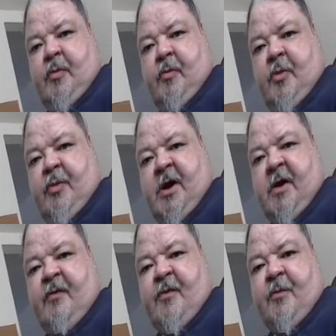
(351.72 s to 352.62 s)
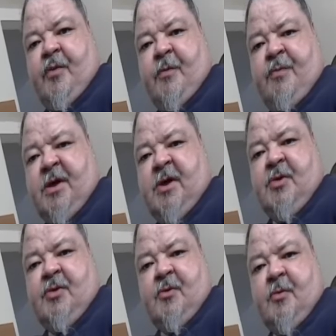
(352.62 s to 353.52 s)
the path to
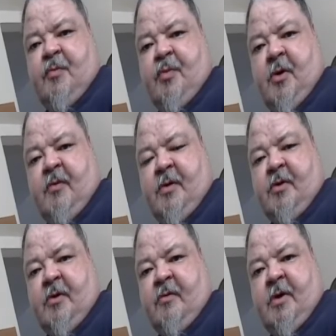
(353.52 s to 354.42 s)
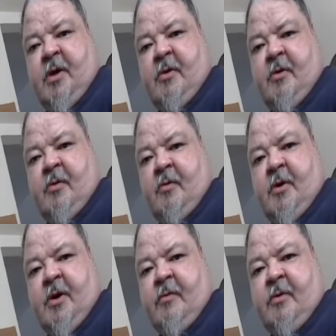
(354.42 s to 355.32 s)
peace or perfect nirvana or
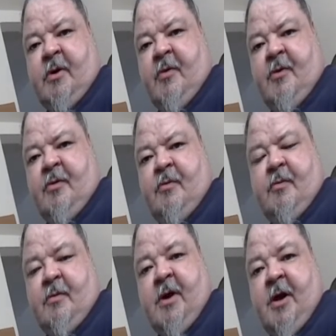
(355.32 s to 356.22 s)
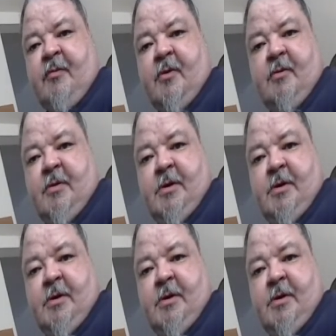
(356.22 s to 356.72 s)
whatever. Nothing happened.